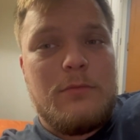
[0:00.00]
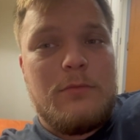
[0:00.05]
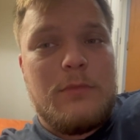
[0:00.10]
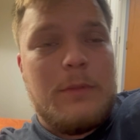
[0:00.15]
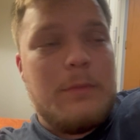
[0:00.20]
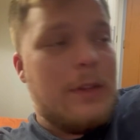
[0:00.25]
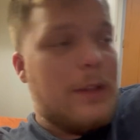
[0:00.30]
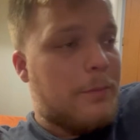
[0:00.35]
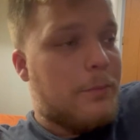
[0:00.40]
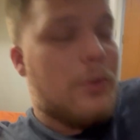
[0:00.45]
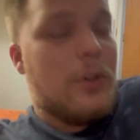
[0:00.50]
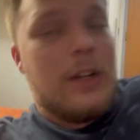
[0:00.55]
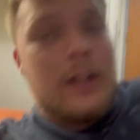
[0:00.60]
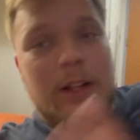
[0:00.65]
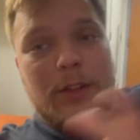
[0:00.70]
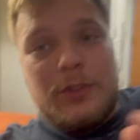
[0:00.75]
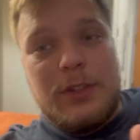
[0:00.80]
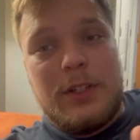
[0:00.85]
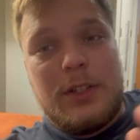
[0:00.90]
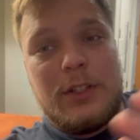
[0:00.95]
I'm gonna put it
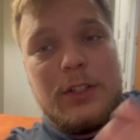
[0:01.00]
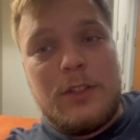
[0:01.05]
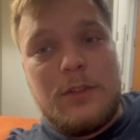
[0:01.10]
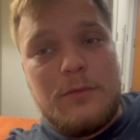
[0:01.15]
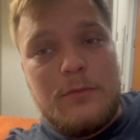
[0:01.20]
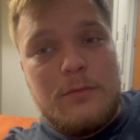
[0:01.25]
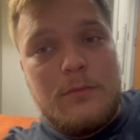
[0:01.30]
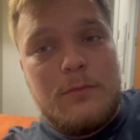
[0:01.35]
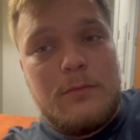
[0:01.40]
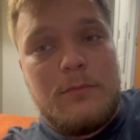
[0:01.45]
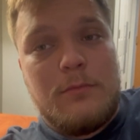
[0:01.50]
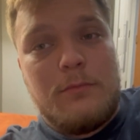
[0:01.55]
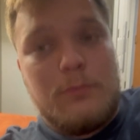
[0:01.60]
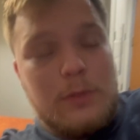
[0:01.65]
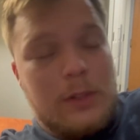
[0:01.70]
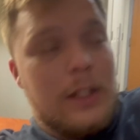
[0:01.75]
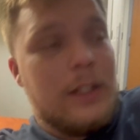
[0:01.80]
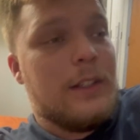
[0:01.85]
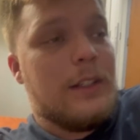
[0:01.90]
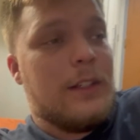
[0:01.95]
out there
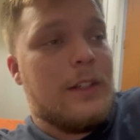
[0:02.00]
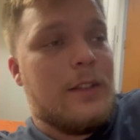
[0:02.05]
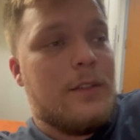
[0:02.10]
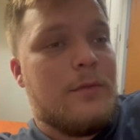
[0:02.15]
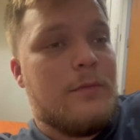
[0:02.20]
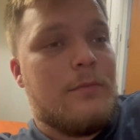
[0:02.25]
bluntly.